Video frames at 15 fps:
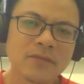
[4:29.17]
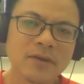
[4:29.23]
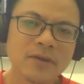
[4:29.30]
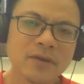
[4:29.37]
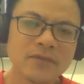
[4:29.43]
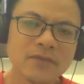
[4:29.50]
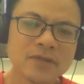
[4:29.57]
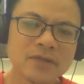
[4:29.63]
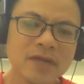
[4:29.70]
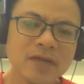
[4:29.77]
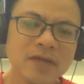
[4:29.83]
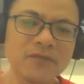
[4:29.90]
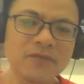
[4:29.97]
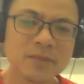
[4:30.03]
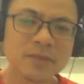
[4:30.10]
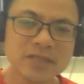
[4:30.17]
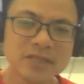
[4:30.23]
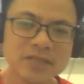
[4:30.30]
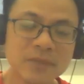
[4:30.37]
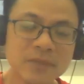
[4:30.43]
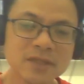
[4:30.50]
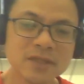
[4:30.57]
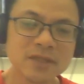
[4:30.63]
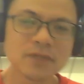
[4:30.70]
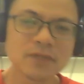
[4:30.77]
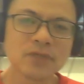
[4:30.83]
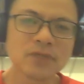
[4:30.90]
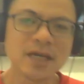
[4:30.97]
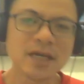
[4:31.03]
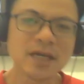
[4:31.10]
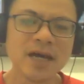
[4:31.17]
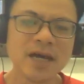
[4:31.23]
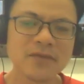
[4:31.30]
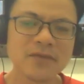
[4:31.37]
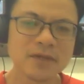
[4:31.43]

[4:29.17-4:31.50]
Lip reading: further up from the chapter, we have